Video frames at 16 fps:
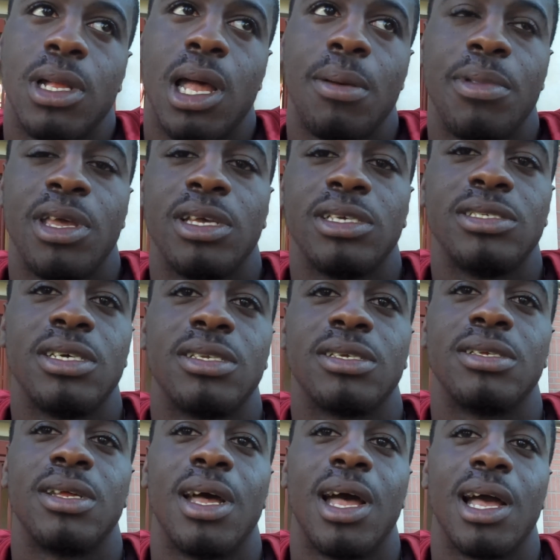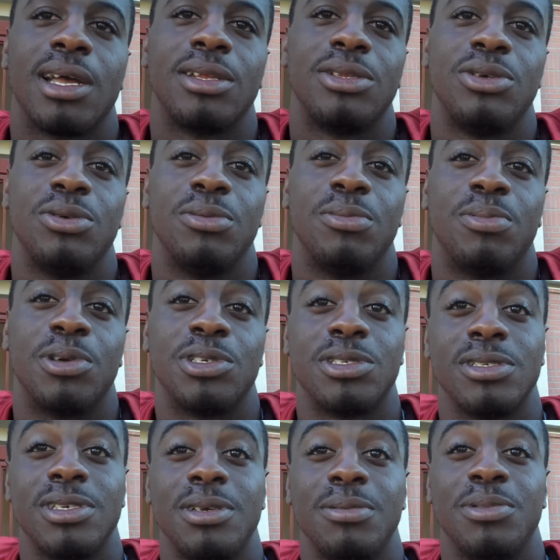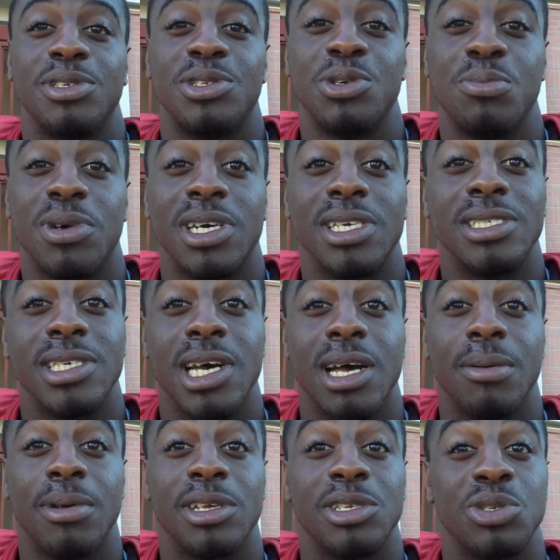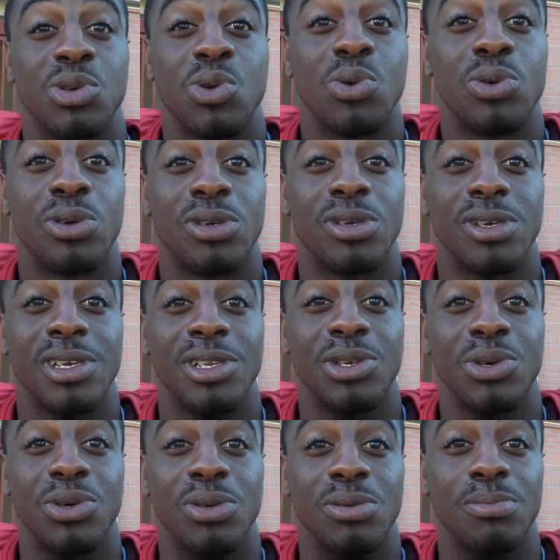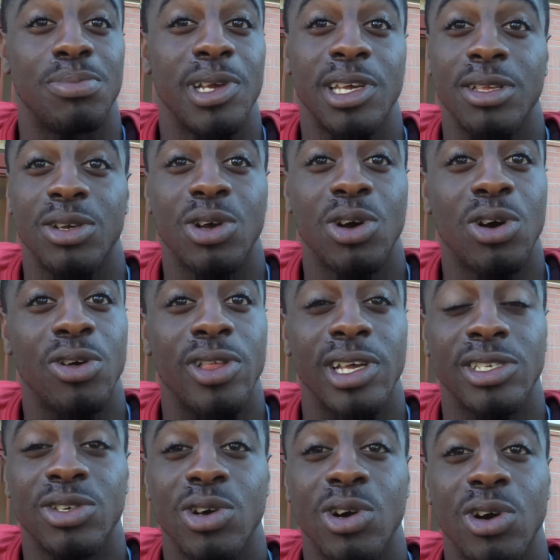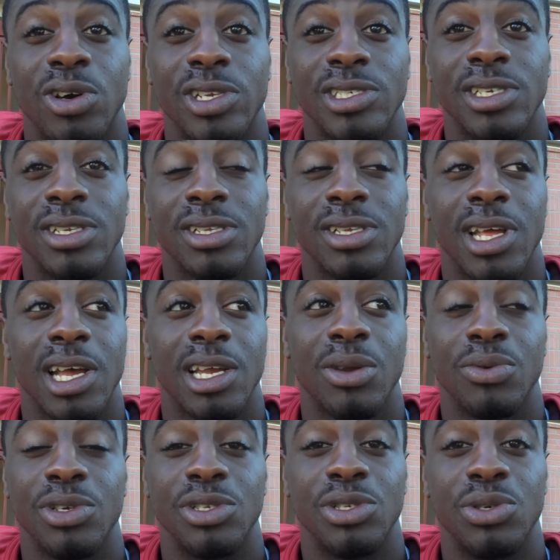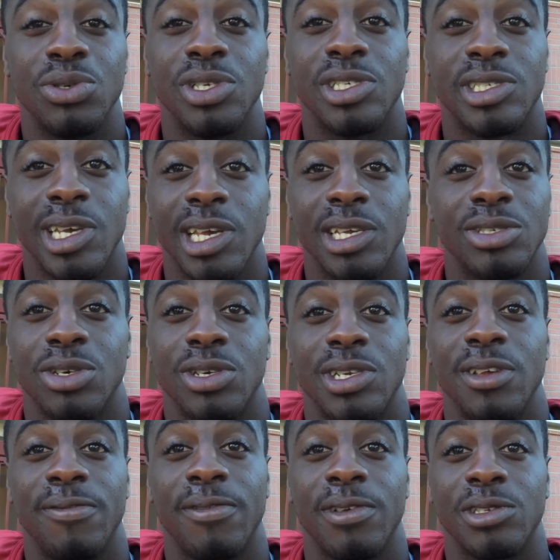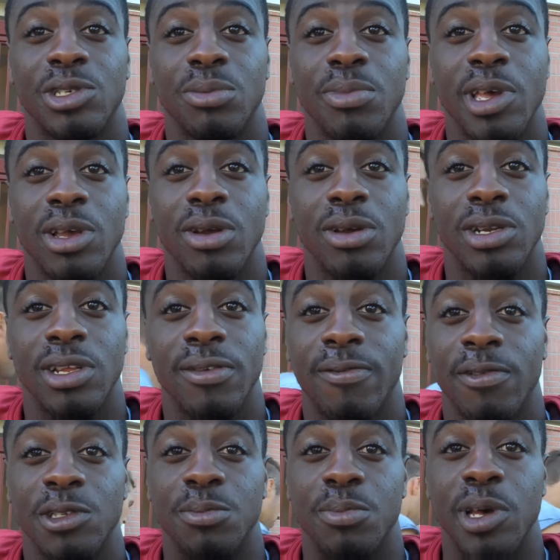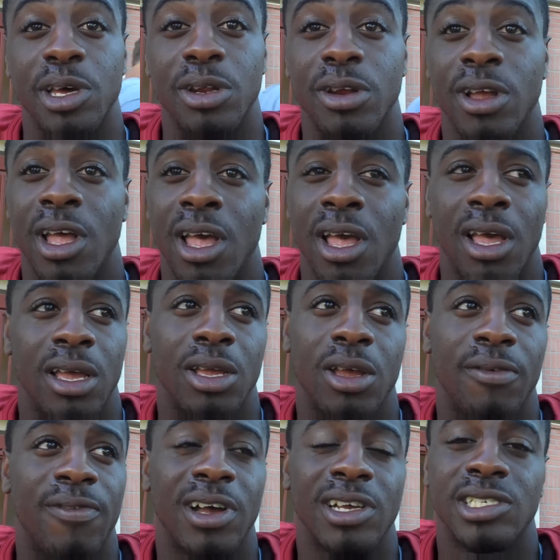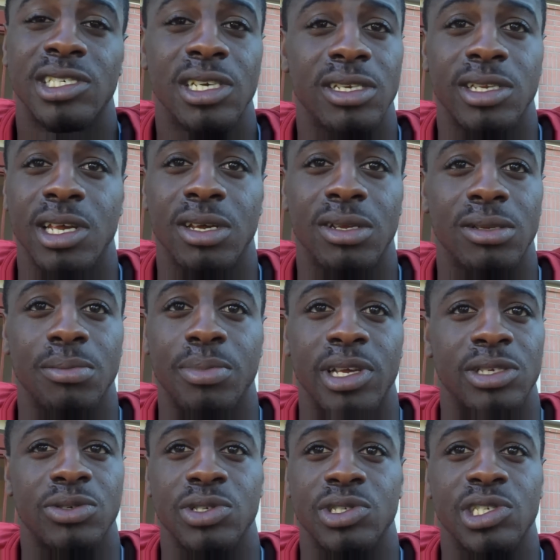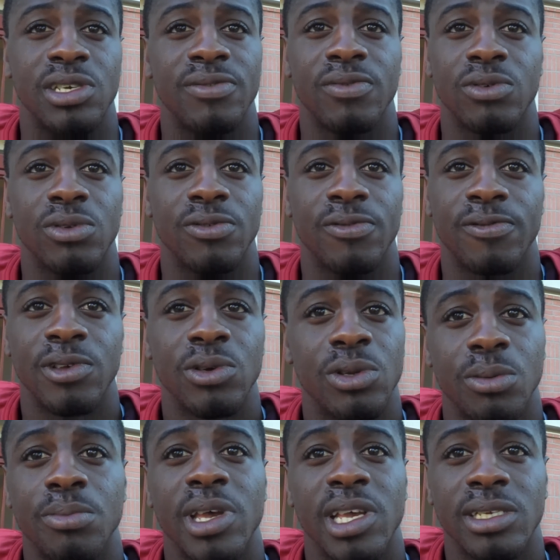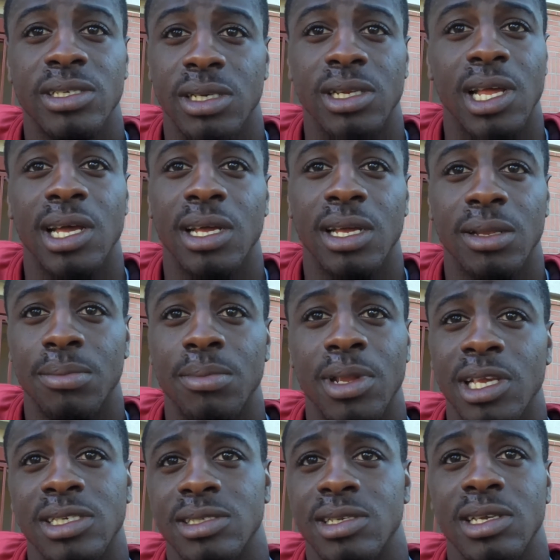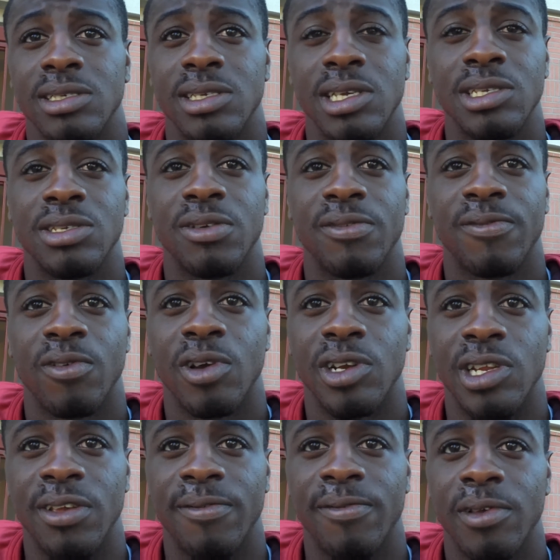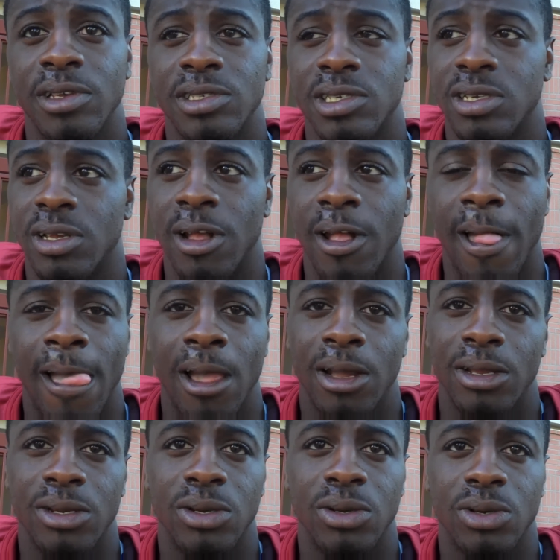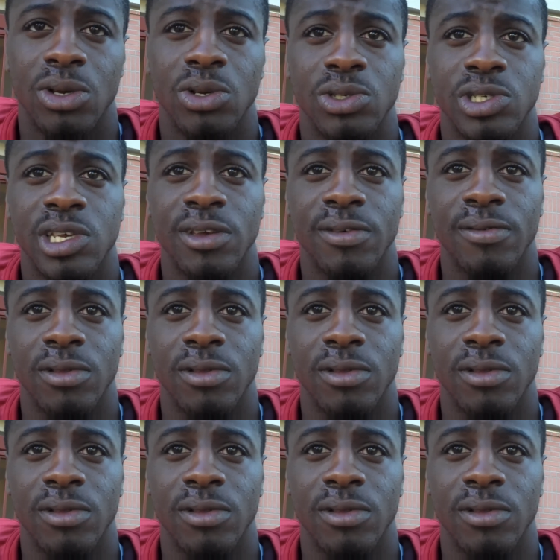I mean, it's nothing I can do personally but do my job as a corner, you know, uh-huh. and play the call that's called. There's nothing I can really do to change our defense or make our defense better. You know, if I shut down the best receiver on the field, it makes things easier for our defense. And, you know, Coach